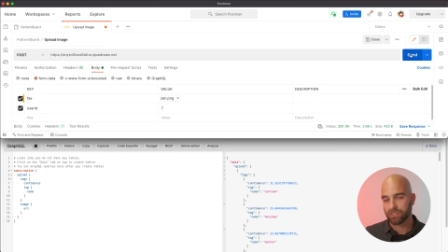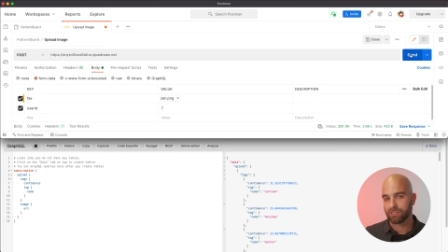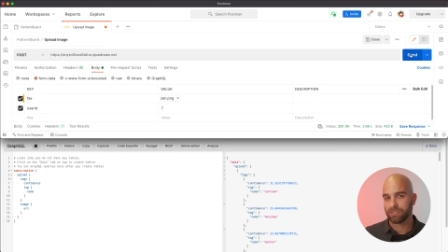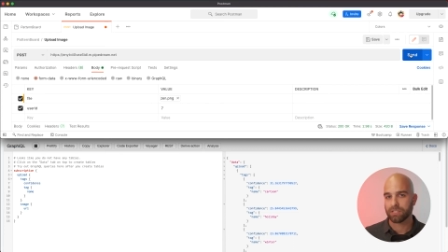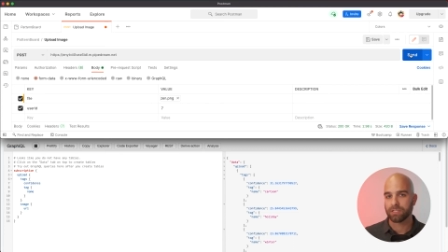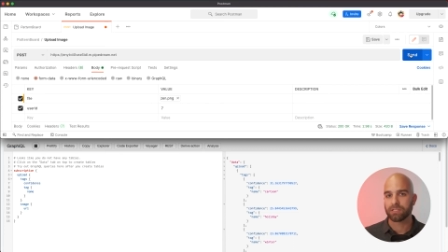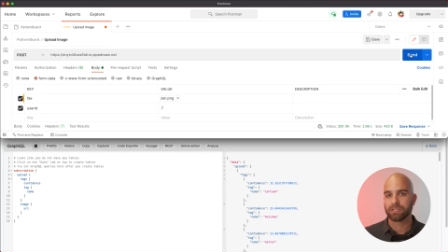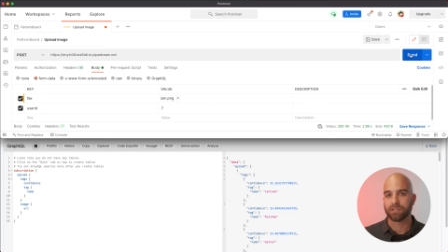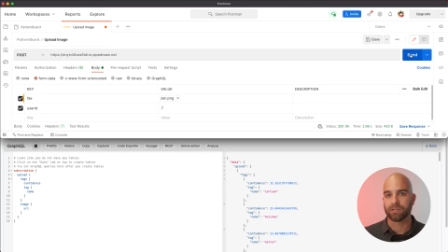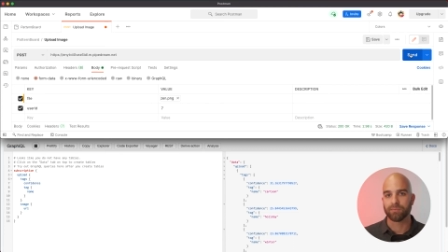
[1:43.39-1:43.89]

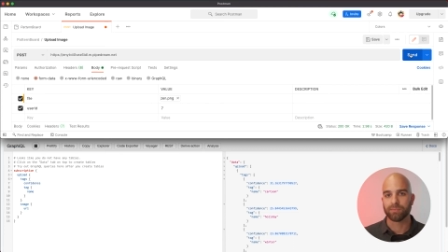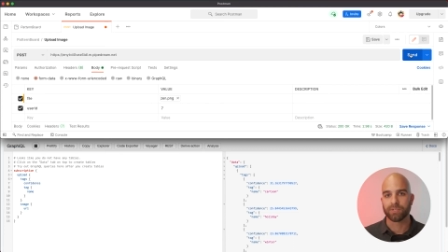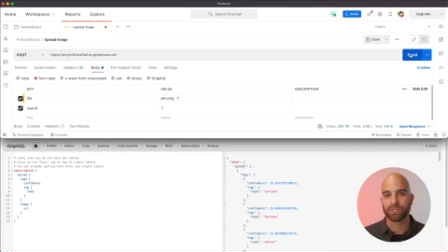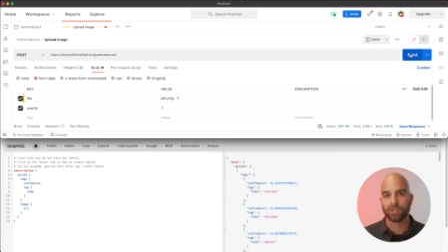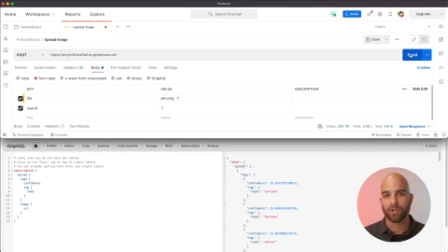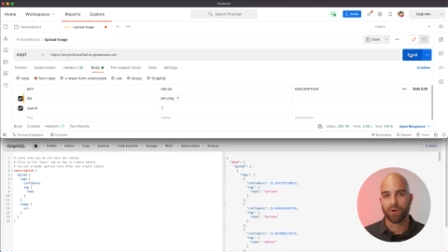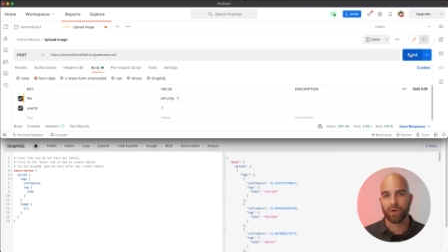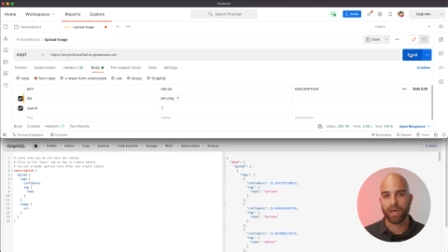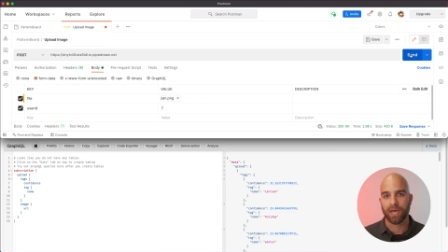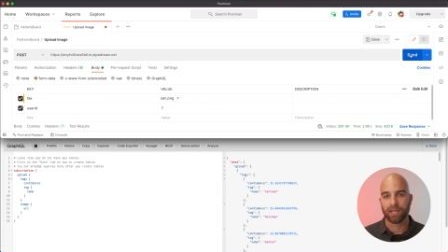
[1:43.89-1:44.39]
system to
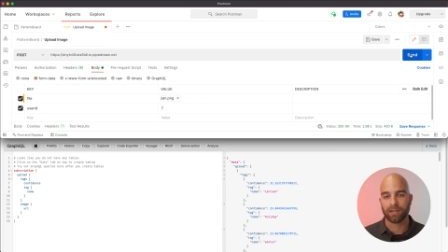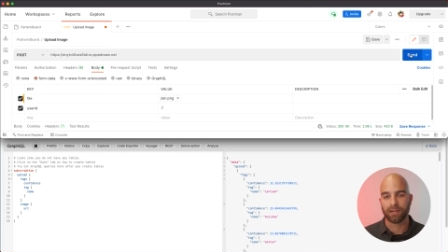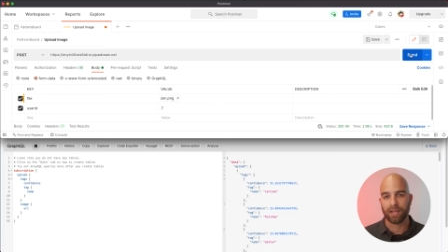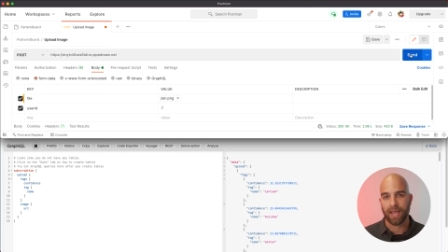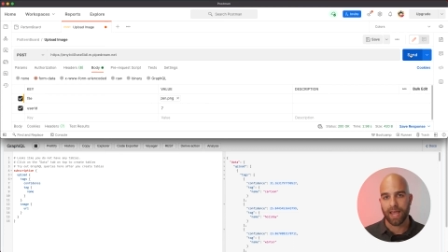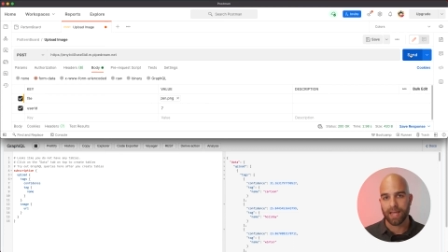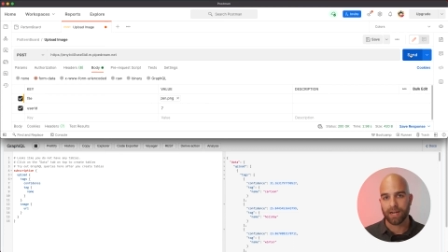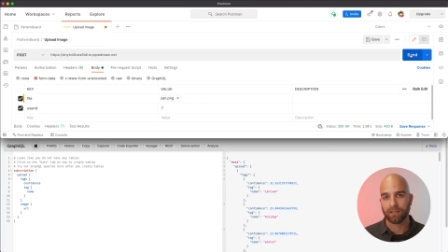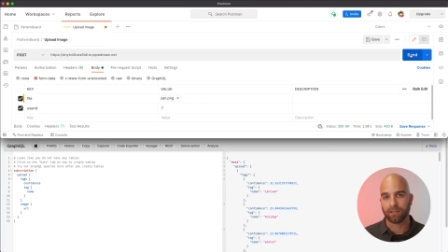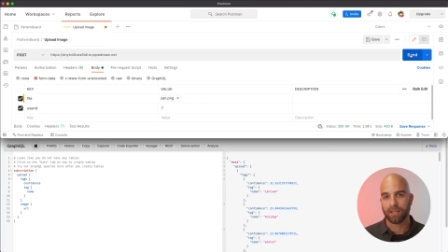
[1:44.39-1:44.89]
go ahead and
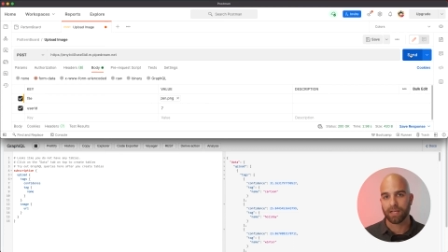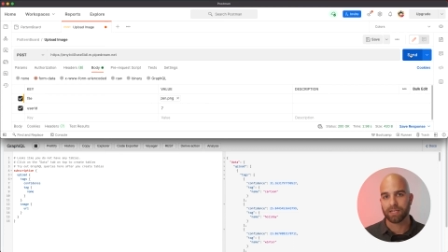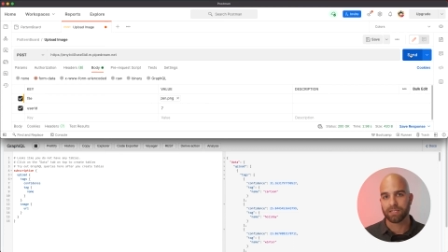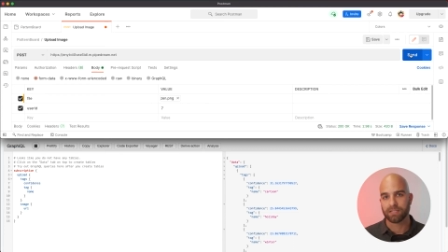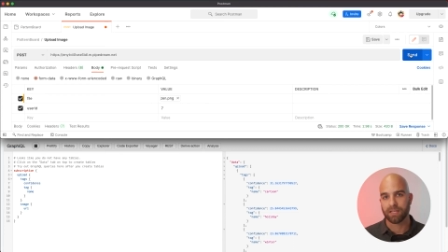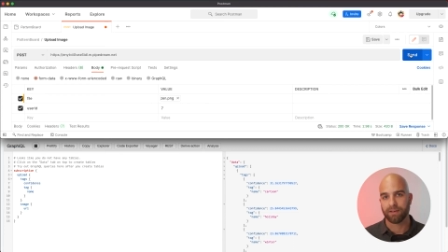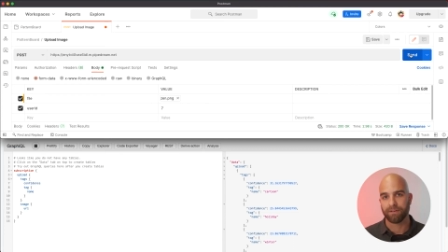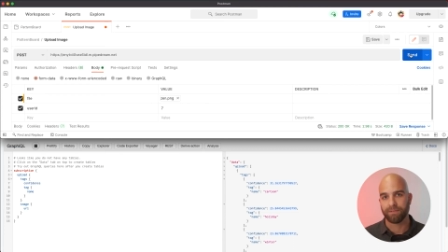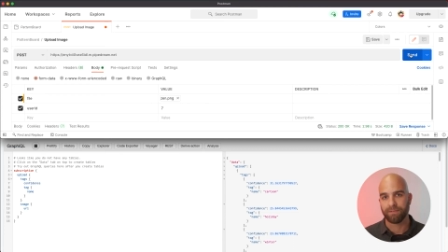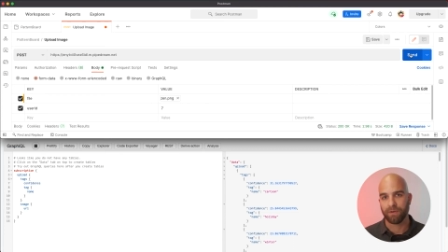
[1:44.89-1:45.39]
analyze
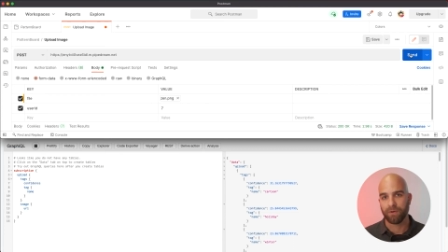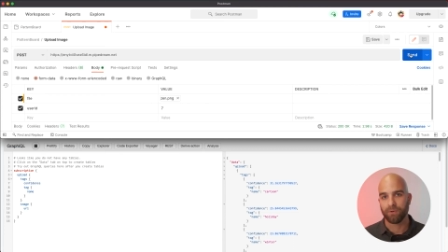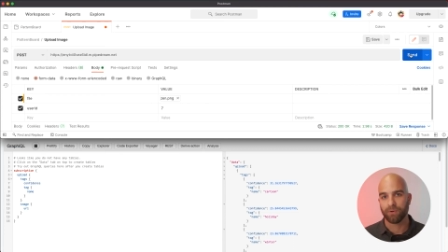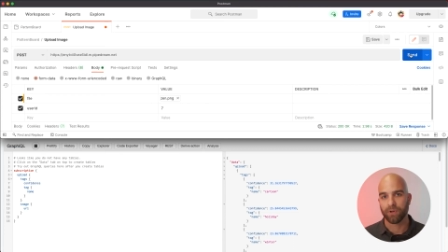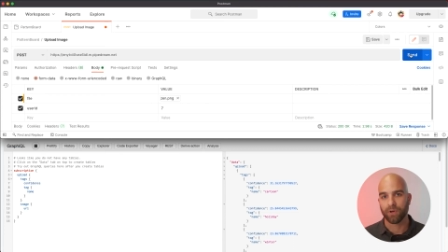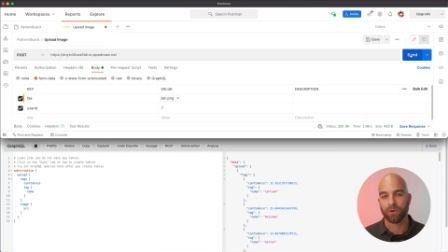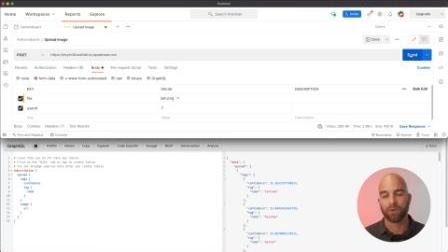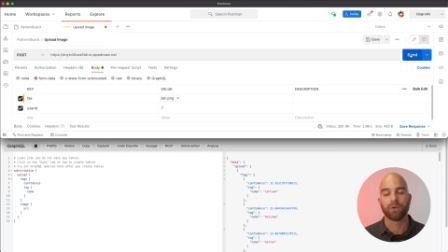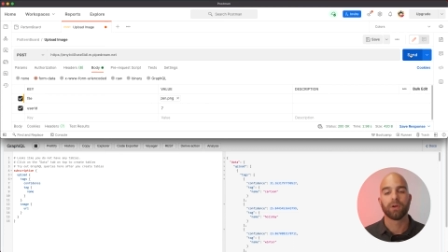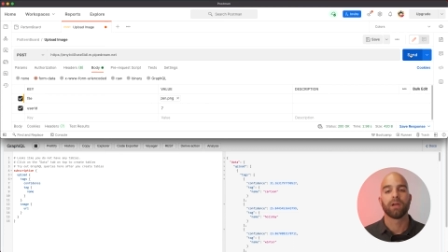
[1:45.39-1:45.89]
that
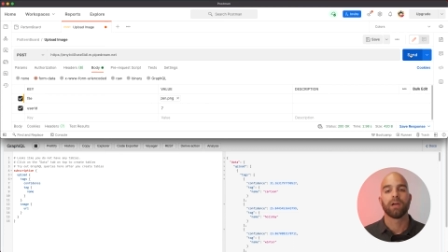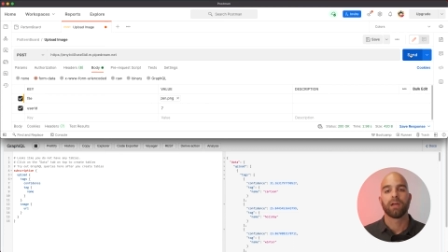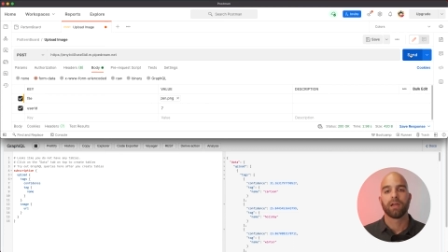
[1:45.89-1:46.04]
photo